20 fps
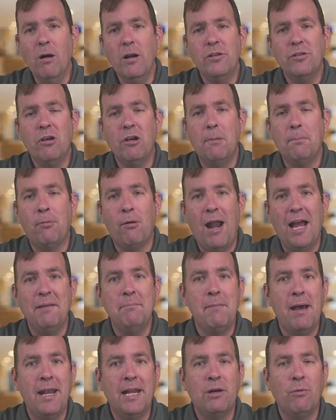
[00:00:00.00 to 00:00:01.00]
or just go to
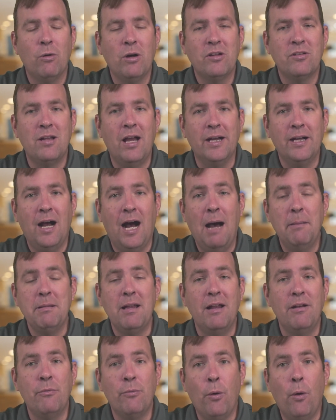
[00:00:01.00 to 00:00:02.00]

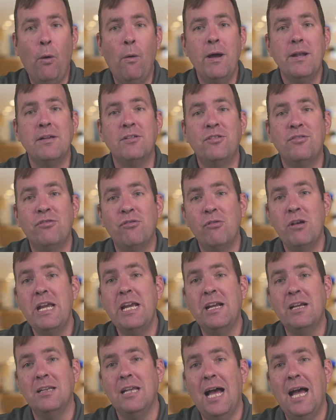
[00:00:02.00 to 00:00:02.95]
pragmaticworks.com to enroll in his free